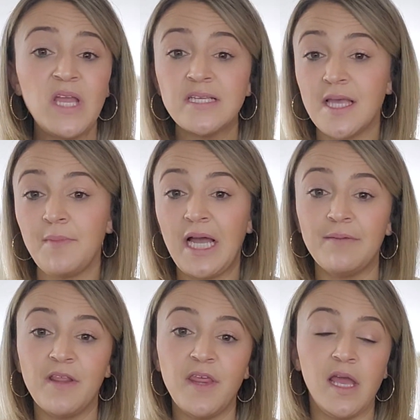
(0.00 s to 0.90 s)
Same kind
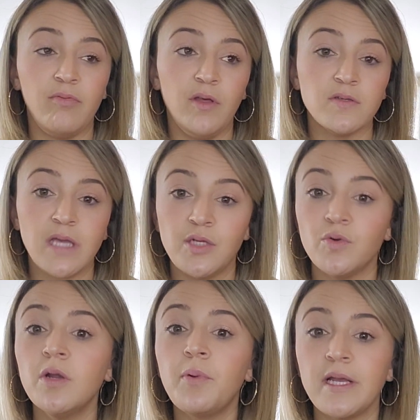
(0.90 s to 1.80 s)
of a thing. They'll schedule
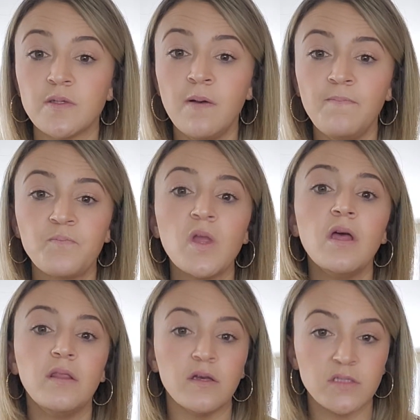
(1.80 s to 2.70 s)
an appraisal.
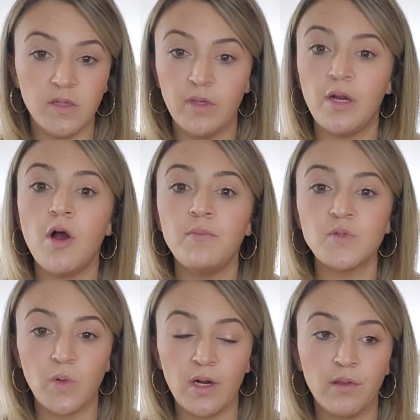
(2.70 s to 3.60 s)
They'll see what your home
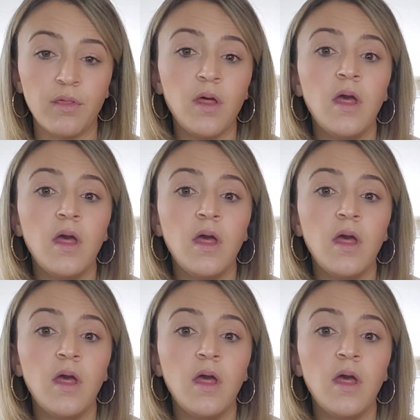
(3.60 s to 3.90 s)
is worth.